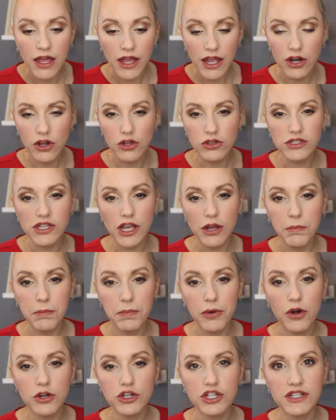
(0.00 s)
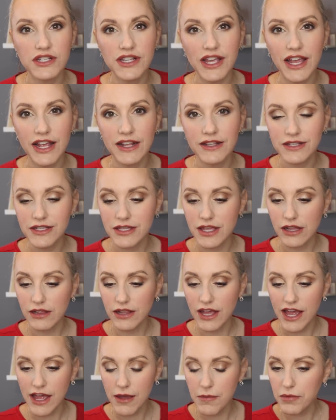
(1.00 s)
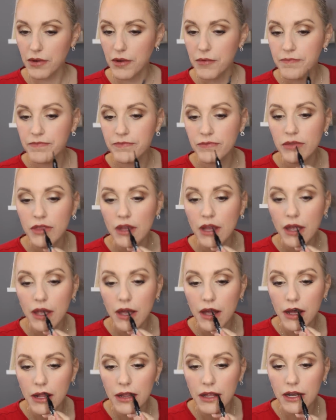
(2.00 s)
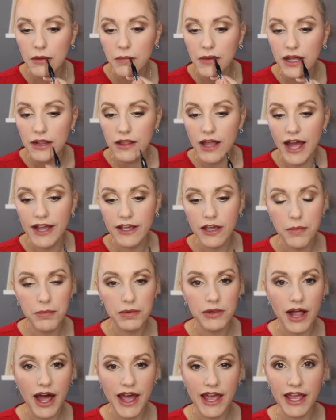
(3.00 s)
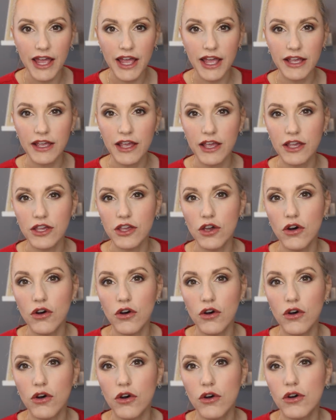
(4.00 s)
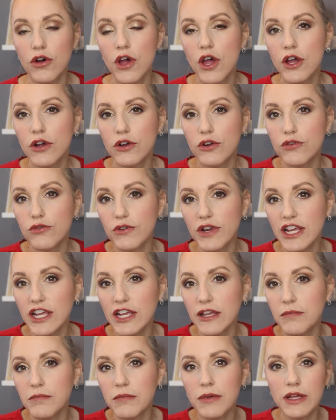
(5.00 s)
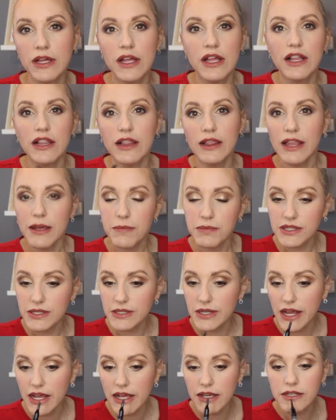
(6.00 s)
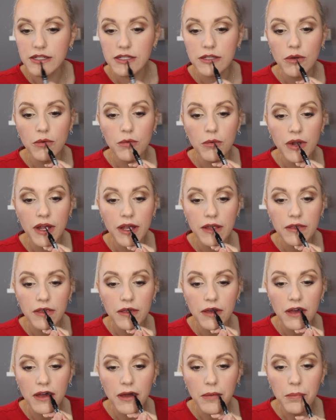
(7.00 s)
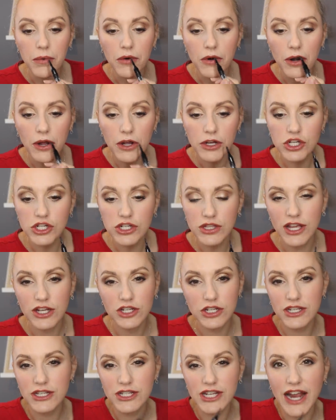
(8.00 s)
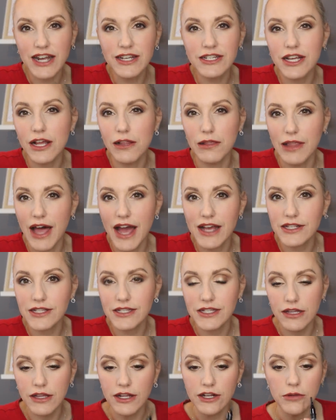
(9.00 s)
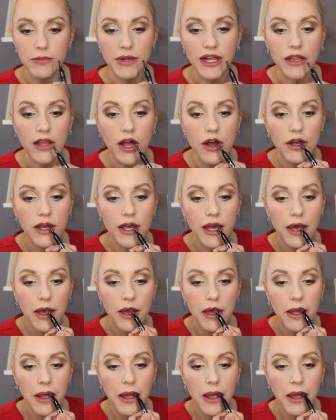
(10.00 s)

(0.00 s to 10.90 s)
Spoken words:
It also pushes it into the lip, a little bit like applying your cream lipsticks with a brush. They just tend to last a little bit longer.